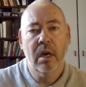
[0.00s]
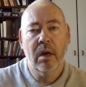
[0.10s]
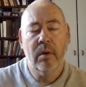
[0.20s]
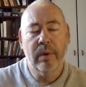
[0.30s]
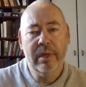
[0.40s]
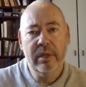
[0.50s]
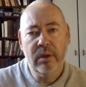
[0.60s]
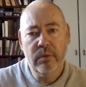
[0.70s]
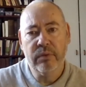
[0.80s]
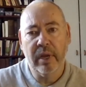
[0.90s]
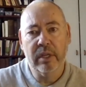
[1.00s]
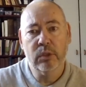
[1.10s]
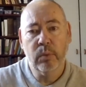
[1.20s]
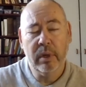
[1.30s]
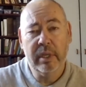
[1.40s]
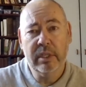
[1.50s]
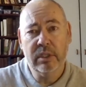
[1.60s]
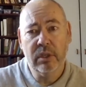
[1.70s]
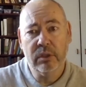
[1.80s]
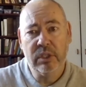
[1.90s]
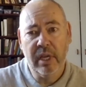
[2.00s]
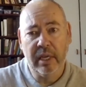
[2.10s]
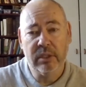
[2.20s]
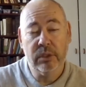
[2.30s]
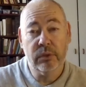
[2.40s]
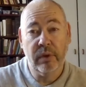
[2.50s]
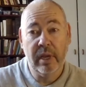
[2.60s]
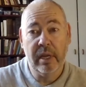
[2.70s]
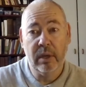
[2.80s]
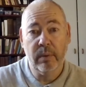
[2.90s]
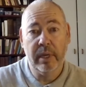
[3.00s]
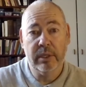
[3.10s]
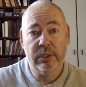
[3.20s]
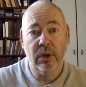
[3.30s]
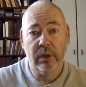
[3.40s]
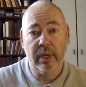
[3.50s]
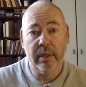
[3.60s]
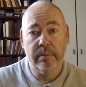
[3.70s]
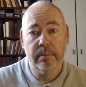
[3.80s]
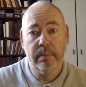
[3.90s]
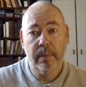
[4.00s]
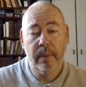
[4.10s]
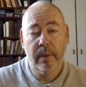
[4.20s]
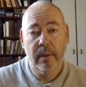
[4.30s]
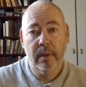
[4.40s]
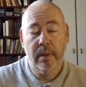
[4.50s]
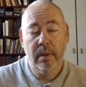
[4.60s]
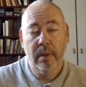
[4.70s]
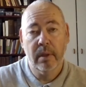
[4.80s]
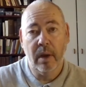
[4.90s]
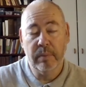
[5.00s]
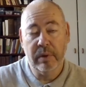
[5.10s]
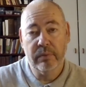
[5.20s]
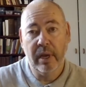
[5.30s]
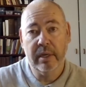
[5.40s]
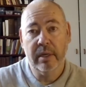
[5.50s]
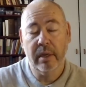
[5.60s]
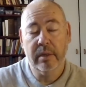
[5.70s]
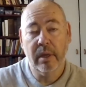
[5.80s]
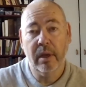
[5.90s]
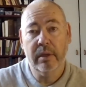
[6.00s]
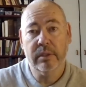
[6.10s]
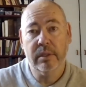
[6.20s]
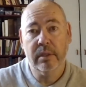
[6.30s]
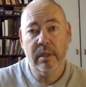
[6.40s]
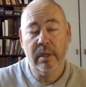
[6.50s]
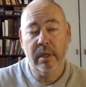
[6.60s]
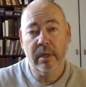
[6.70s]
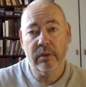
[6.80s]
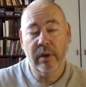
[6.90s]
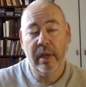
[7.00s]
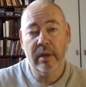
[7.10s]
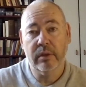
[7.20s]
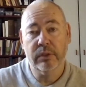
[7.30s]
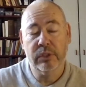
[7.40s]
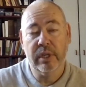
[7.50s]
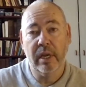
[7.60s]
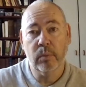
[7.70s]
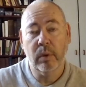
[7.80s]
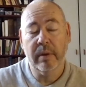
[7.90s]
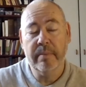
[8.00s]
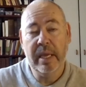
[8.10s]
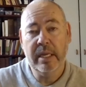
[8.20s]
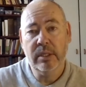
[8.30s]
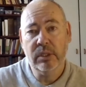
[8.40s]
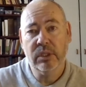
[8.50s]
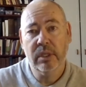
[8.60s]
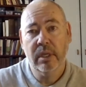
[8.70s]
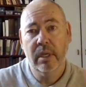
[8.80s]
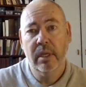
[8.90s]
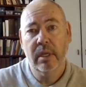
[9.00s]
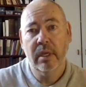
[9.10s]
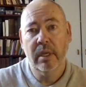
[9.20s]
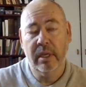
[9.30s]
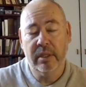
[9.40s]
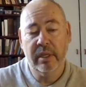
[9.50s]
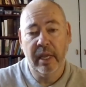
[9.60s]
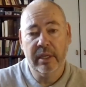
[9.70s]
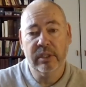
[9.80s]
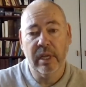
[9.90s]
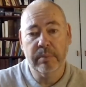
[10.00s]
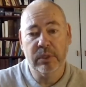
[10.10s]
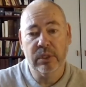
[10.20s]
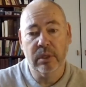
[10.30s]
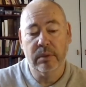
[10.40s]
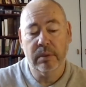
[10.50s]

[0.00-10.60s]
Well, you know, friends, what he does next is really quite shocking. And we'll find out and try and understand what it means in the next episode.